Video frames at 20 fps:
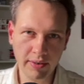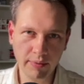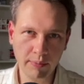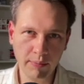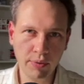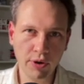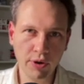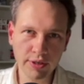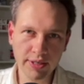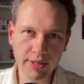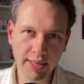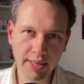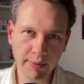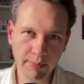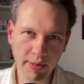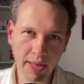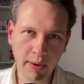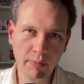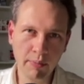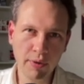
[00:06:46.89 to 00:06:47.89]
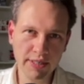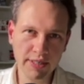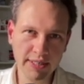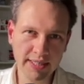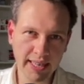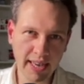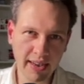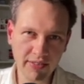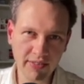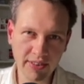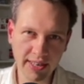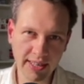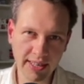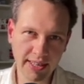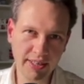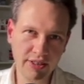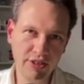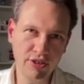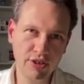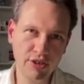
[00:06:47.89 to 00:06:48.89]
Pro tip number seven
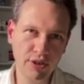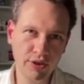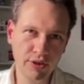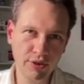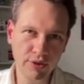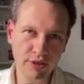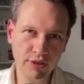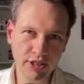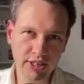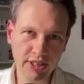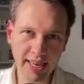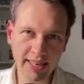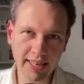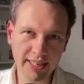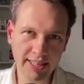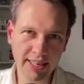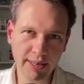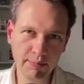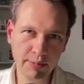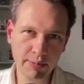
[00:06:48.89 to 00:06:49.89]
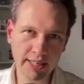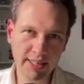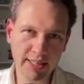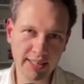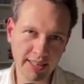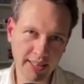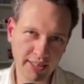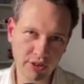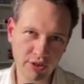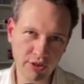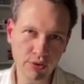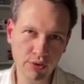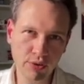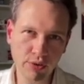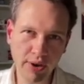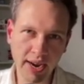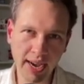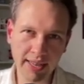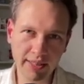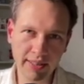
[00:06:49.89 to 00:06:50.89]
is to use ChatGPT to
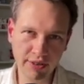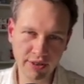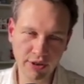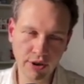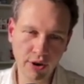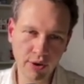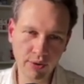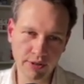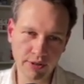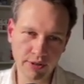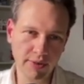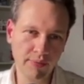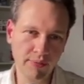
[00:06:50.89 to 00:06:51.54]
write code.